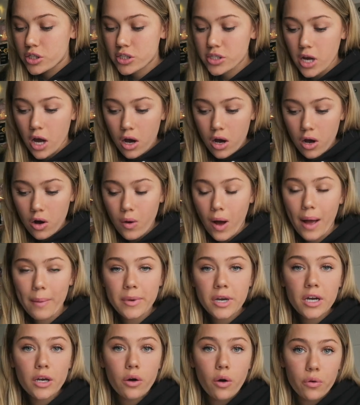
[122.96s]
So I'm
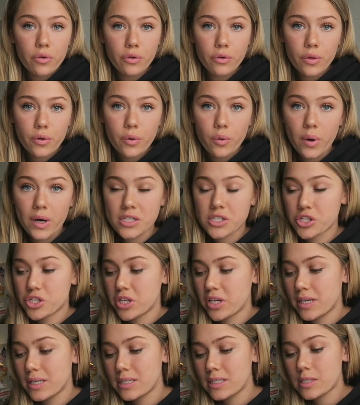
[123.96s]
gonna go through the
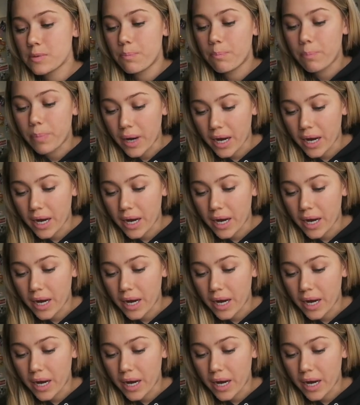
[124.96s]
questions,